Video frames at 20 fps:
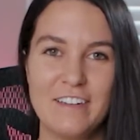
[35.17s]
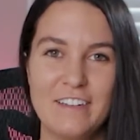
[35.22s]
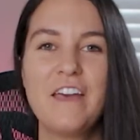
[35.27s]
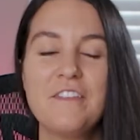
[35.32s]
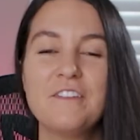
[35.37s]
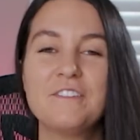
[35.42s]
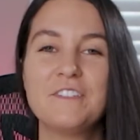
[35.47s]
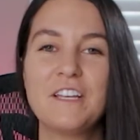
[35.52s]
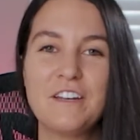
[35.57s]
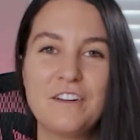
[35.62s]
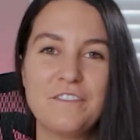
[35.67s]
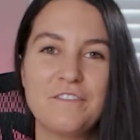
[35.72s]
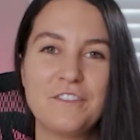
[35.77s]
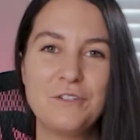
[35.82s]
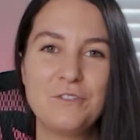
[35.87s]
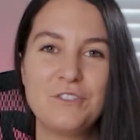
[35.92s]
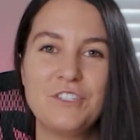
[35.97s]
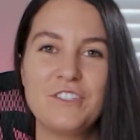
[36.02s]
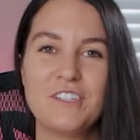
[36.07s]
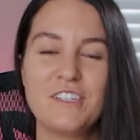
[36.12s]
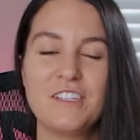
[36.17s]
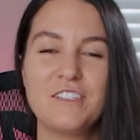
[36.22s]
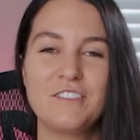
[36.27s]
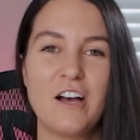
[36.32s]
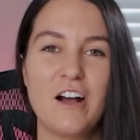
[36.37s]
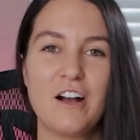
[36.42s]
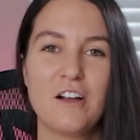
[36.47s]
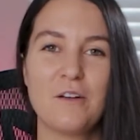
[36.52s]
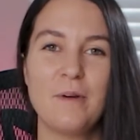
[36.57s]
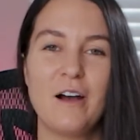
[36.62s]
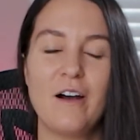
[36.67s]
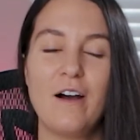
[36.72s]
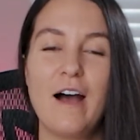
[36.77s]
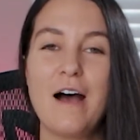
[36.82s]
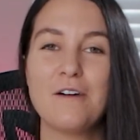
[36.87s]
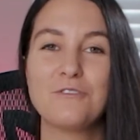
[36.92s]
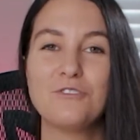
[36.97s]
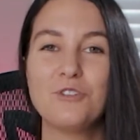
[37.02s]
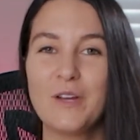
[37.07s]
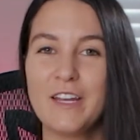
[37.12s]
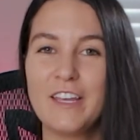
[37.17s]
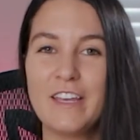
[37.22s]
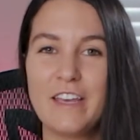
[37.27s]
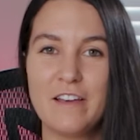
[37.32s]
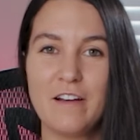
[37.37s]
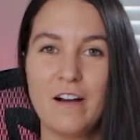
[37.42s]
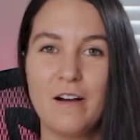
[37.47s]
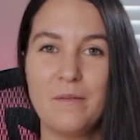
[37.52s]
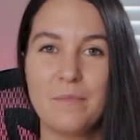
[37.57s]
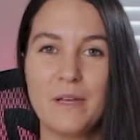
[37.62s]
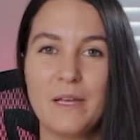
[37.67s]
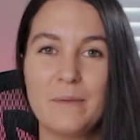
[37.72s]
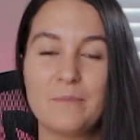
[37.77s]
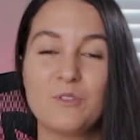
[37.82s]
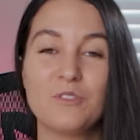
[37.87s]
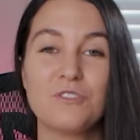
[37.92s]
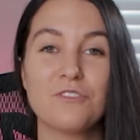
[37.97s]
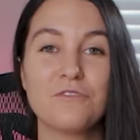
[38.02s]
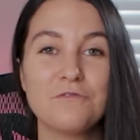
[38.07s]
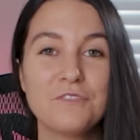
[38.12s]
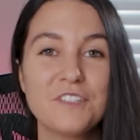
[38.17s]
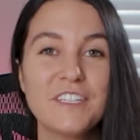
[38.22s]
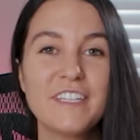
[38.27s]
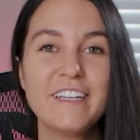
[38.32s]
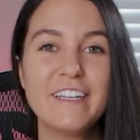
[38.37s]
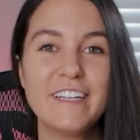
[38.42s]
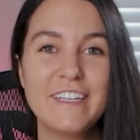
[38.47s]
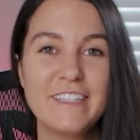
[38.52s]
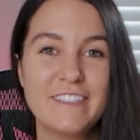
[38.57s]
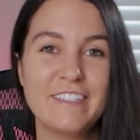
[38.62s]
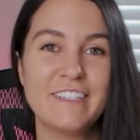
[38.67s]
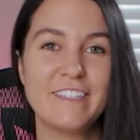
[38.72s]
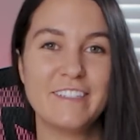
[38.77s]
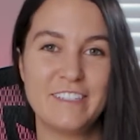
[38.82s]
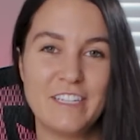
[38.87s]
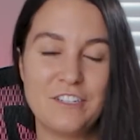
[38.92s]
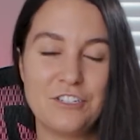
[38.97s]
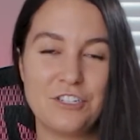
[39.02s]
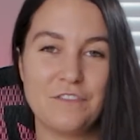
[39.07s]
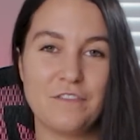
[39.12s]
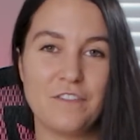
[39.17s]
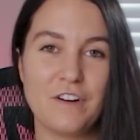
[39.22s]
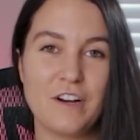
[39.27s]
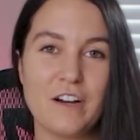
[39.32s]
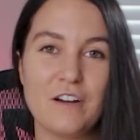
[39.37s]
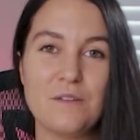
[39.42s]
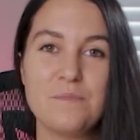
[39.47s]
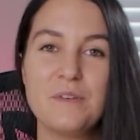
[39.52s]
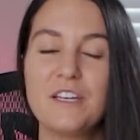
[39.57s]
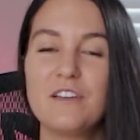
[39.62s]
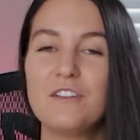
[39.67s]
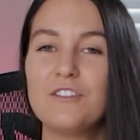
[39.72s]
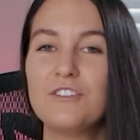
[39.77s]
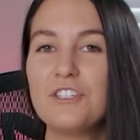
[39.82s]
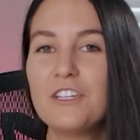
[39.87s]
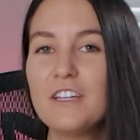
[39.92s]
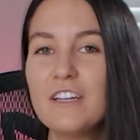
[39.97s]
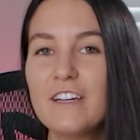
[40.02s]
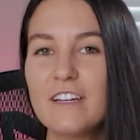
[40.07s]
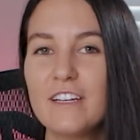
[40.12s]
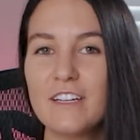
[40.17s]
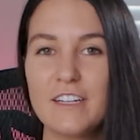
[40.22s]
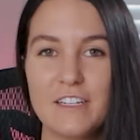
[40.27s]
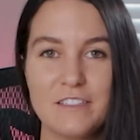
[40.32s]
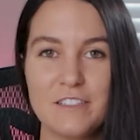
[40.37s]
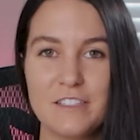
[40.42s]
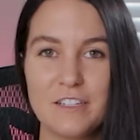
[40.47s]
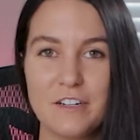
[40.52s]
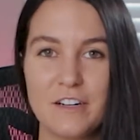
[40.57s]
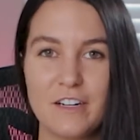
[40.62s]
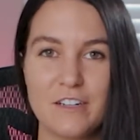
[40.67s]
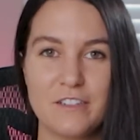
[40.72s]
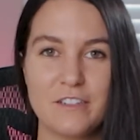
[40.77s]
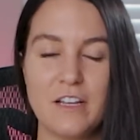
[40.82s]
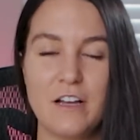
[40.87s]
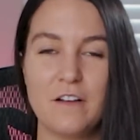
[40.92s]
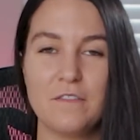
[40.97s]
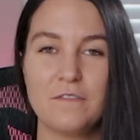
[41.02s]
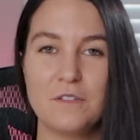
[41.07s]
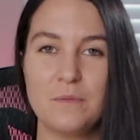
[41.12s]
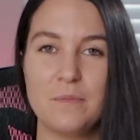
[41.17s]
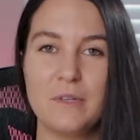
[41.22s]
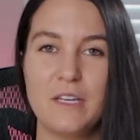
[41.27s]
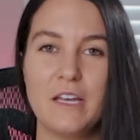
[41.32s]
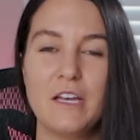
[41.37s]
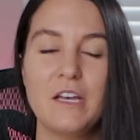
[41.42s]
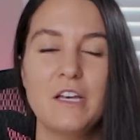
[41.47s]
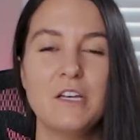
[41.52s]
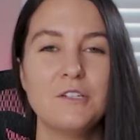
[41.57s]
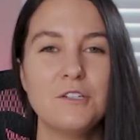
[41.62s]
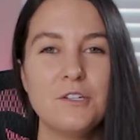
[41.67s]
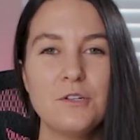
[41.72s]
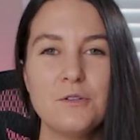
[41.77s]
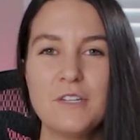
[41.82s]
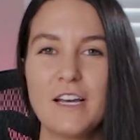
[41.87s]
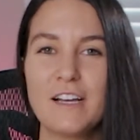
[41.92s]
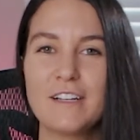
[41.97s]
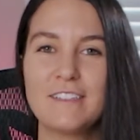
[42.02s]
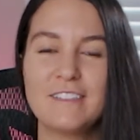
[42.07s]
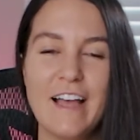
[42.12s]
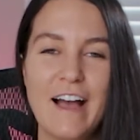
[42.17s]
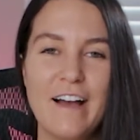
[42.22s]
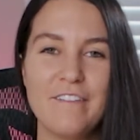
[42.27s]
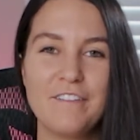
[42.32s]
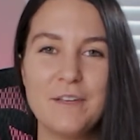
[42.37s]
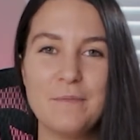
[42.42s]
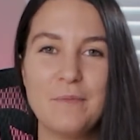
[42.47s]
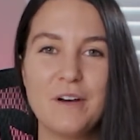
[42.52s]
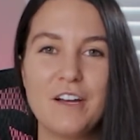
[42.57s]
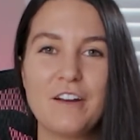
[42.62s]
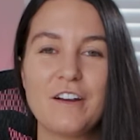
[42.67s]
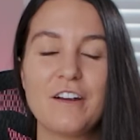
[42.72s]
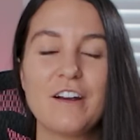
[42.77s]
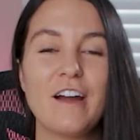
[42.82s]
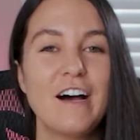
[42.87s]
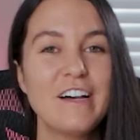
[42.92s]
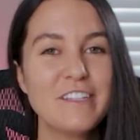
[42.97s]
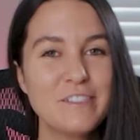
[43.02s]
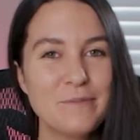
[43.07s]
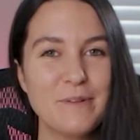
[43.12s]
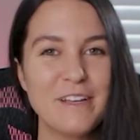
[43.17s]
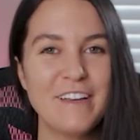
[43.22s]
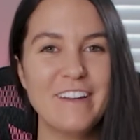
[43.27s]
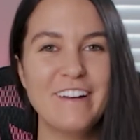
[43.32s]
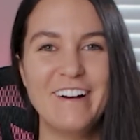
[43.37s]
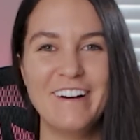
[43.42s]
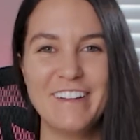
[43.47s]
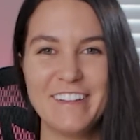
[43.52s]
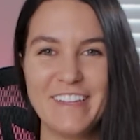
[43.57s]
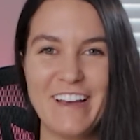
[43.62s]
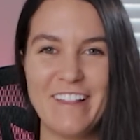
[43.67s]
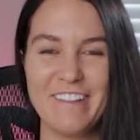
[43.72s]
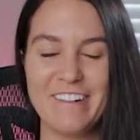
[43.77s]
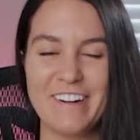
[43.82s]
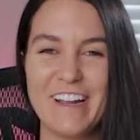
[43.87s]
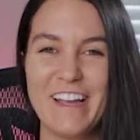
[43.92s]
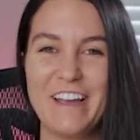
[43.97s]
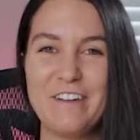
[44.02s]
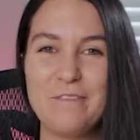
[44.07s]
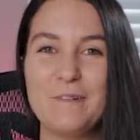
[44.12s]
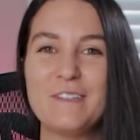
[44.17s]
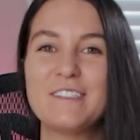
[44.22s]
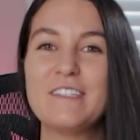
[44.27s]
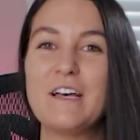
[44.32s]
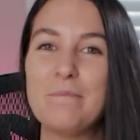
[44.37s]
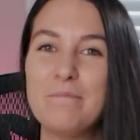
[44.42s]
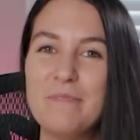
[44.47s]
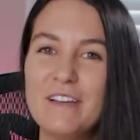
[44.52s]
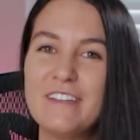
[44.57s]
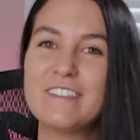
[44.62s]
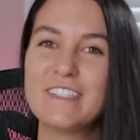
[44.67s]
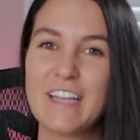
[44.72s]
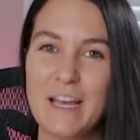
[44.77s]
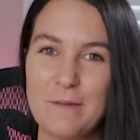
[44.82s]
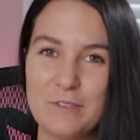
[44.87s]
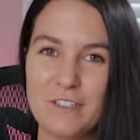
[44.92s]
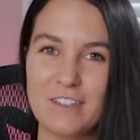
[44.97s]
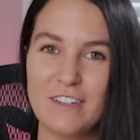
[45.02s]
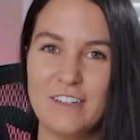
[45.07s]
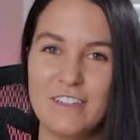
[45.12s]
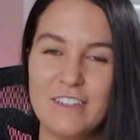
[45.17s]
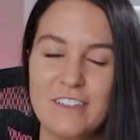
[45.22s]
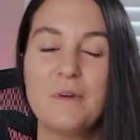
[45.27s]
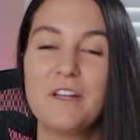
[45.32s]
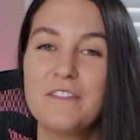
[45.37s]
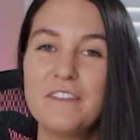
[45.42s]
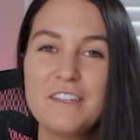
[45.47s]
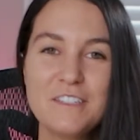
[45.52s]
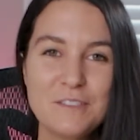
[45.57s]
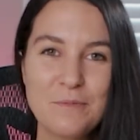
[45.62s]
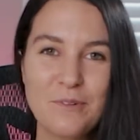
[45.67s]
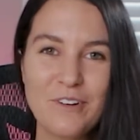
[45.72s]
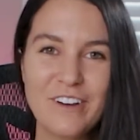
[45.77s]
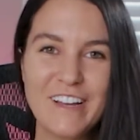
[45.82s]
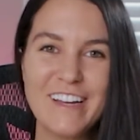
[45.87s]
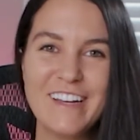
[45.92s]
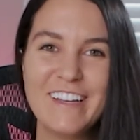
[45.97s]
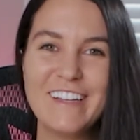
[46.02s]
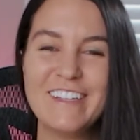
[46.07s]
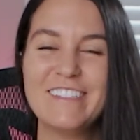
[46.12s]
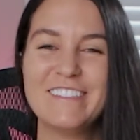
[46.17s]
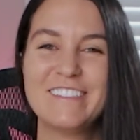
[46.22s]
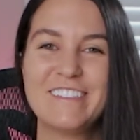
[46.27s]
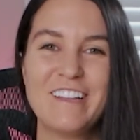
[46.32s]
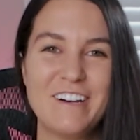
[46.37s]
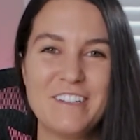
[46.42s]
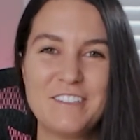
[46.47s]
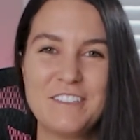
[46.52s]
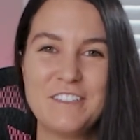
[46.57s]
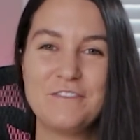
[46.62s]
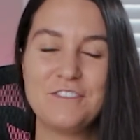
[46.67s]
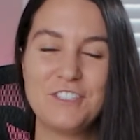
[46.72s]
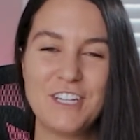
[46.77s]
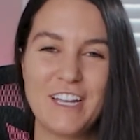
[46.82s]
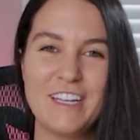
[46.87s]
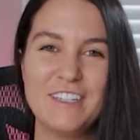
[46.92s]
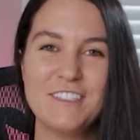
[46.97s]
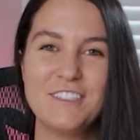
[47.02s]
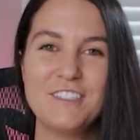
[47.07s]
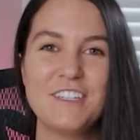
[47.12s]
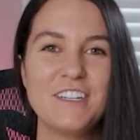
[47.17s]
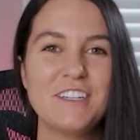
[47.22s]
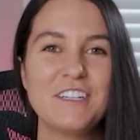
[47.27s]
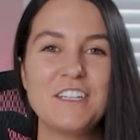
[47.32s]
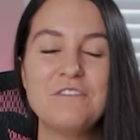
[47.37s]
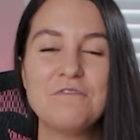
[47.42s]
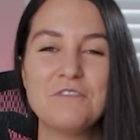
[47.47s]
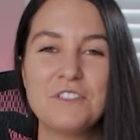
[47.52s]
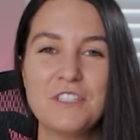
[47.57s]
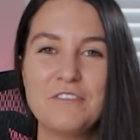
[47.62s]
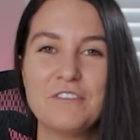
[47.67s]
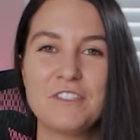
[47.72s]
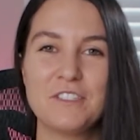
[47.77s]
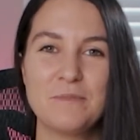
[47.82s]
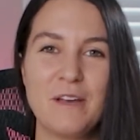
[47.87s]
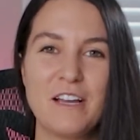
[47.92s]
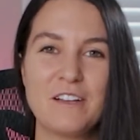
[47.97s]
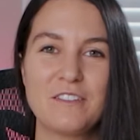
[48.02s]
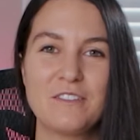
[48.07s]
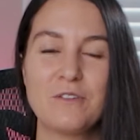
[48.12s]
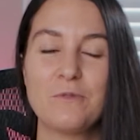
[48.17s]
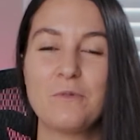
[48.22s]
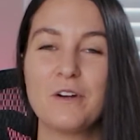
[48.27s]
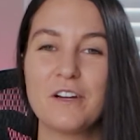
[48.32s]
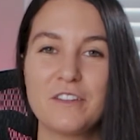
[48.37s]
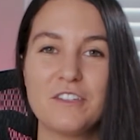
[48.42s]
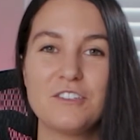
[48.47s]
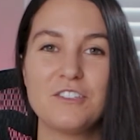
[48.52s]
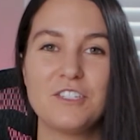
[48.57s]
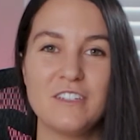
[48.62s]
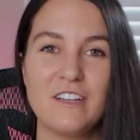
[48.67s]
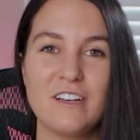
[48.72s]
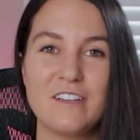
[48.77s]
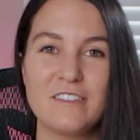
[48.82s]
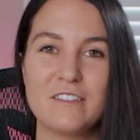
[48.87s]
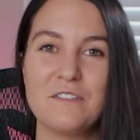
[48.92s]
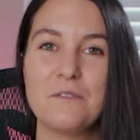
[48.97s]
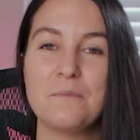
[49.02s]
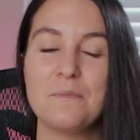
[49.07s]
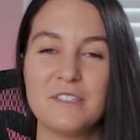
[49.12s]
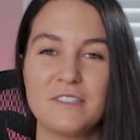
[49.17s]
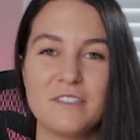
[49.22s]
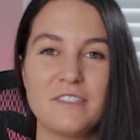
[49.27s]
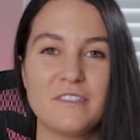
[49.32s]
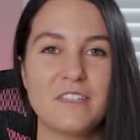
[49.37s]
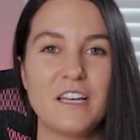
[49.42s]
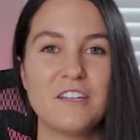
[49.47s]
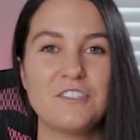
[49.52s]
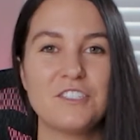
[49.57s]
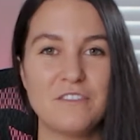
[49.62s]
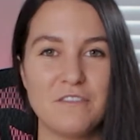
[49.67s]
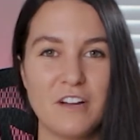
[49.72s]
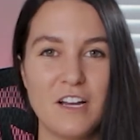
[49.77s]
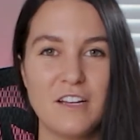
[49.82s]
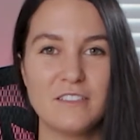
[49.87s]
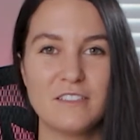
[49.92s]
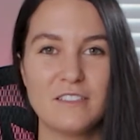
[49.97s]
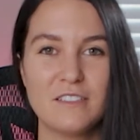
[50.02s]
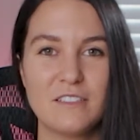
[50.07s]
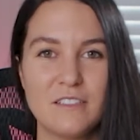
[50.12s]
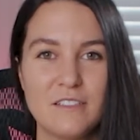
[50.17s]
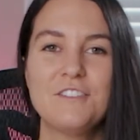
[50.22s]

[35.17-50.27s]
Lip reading: In this interview, she's going to talk about how joining eCom Babes was a really easy decision for her because she didn't consider herself to be too tech savvy, but her husband, on the other hand, was a bit skeptical. But at this point, his thoughts have changed, and he really respects the work that she does and the business that she runs.